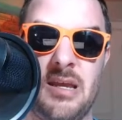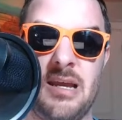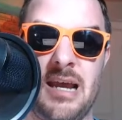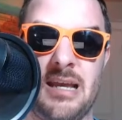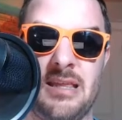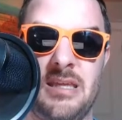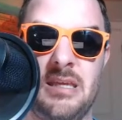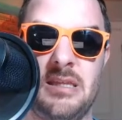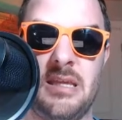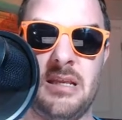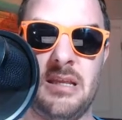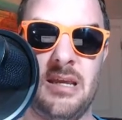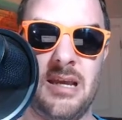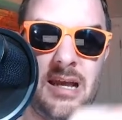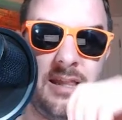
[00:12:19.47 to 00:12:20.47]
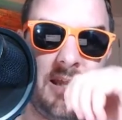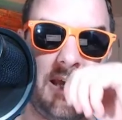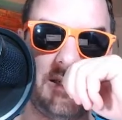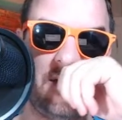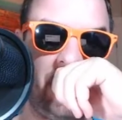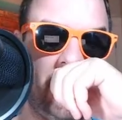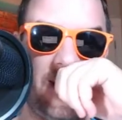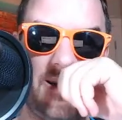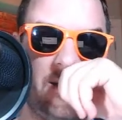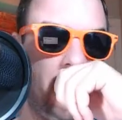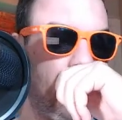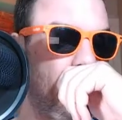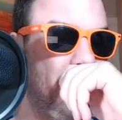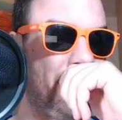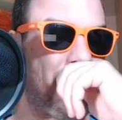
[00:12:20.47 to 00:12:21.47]
I think that Elijah Vera
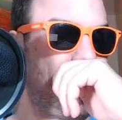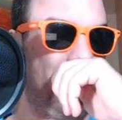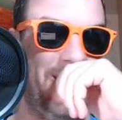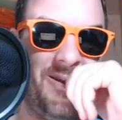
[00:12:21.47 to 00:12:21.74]
Tucker